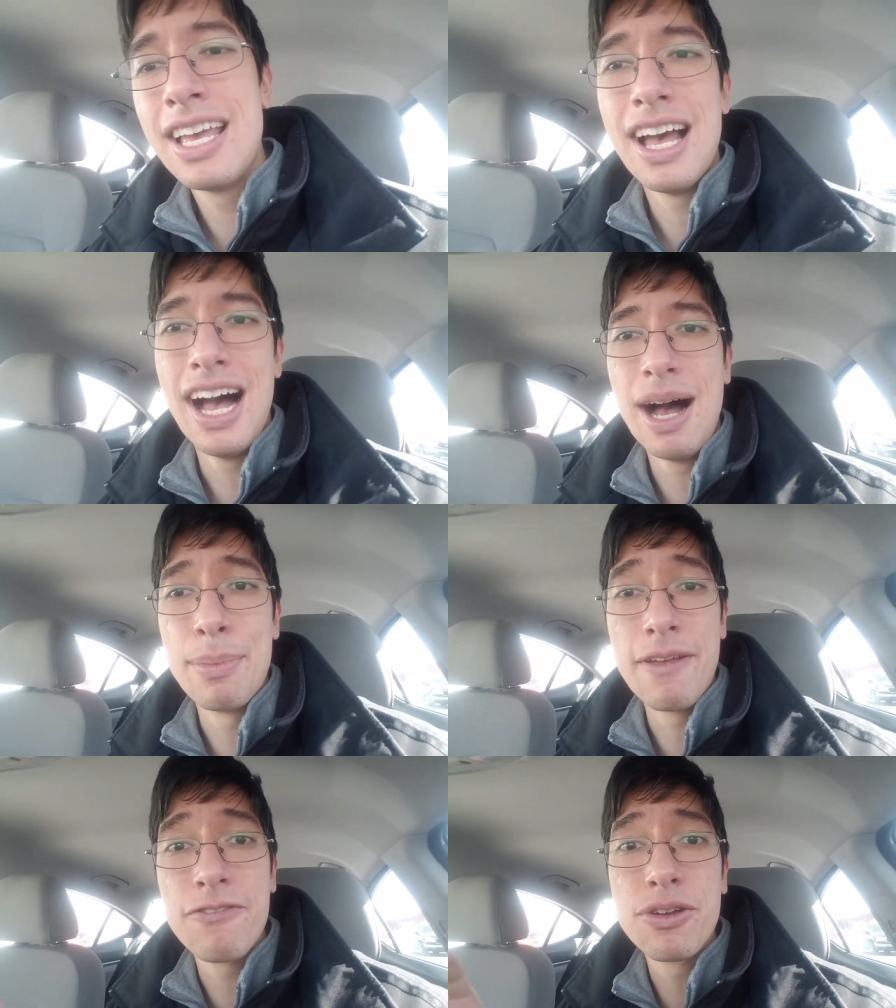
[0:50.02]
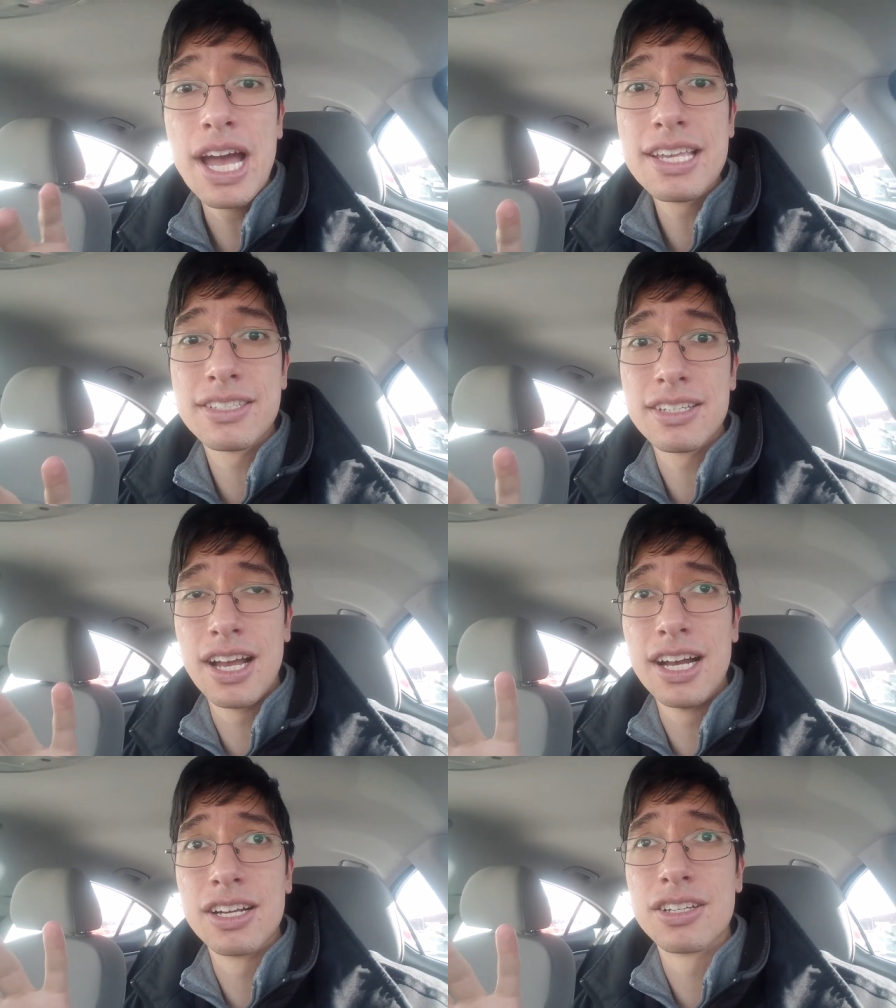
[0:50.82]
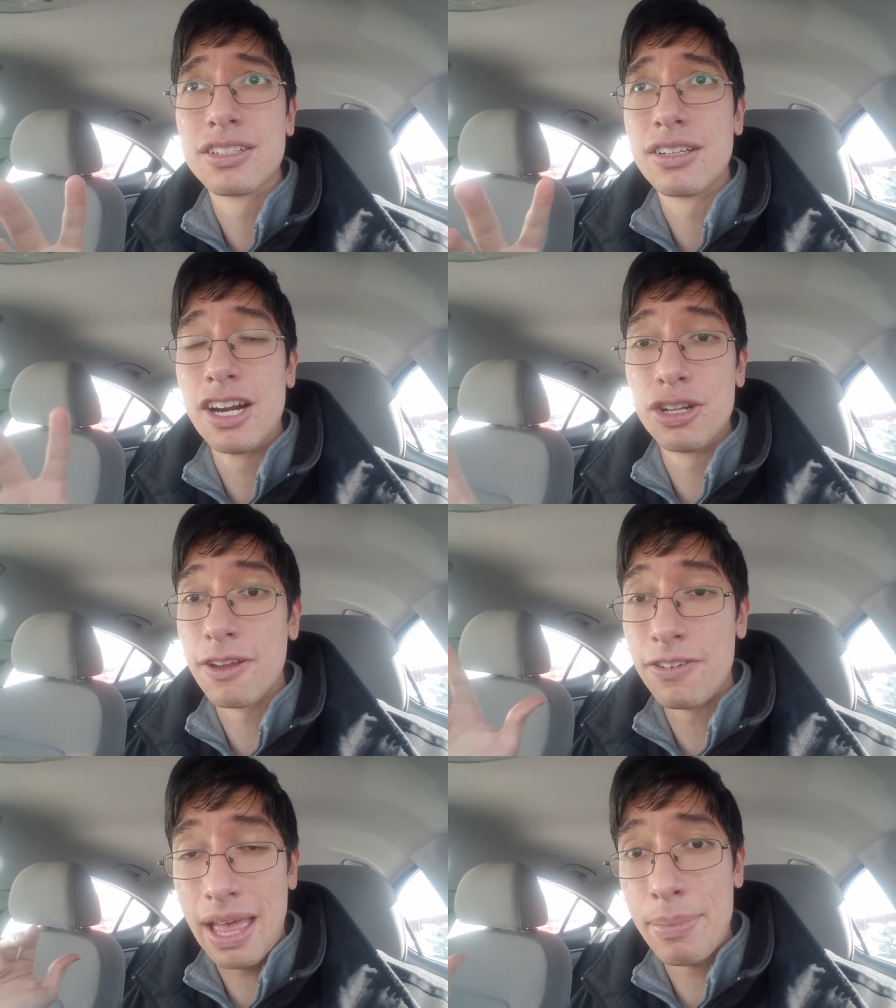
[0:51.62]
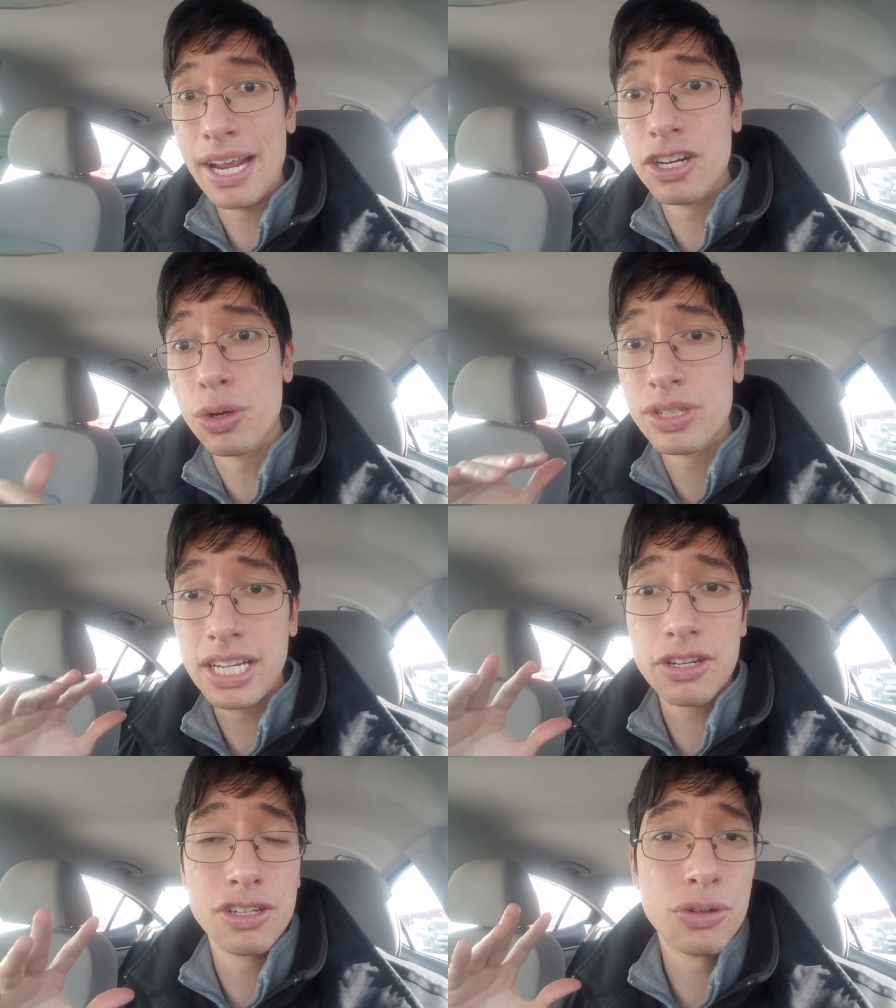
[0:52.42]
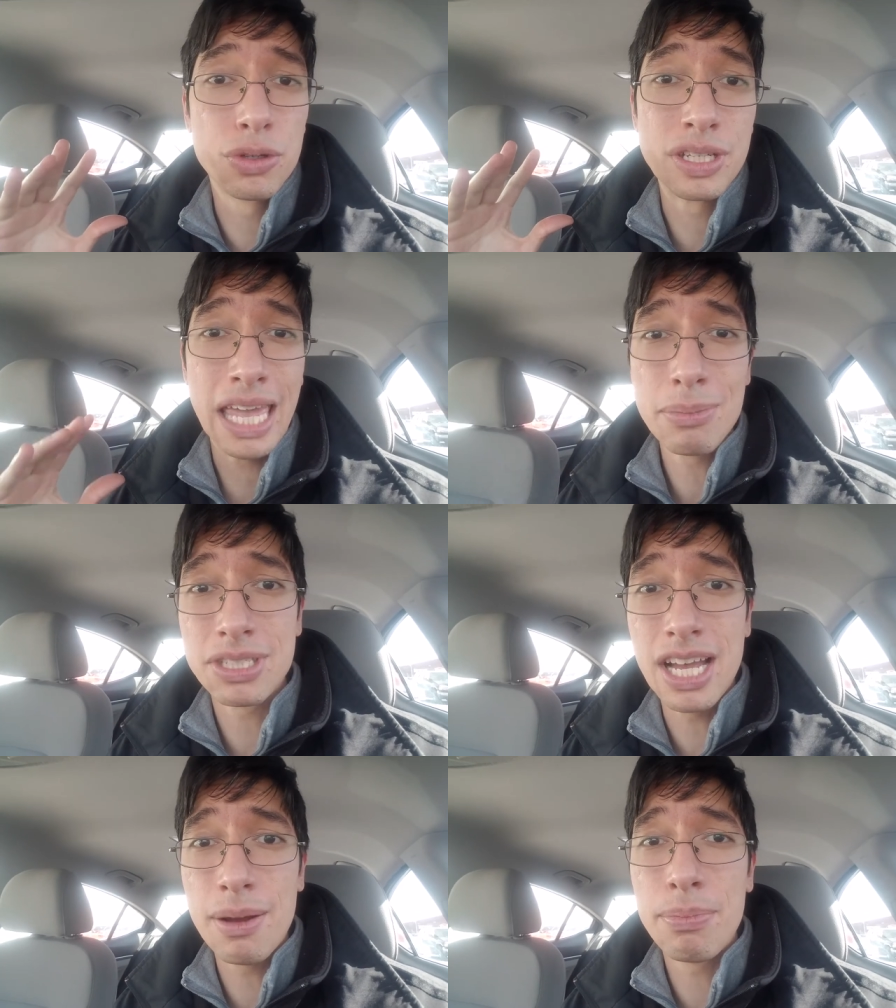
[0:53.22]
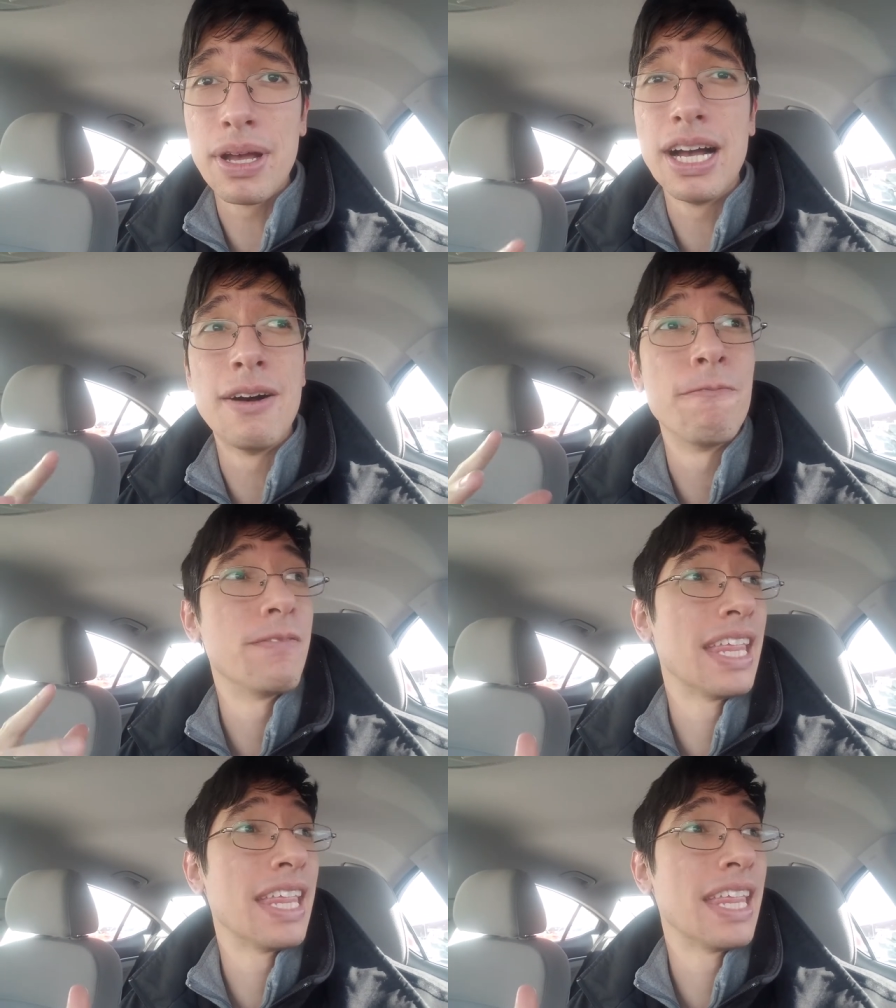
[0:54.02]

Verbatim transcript: If you guys are looking for that binder, go check out your local GameStop.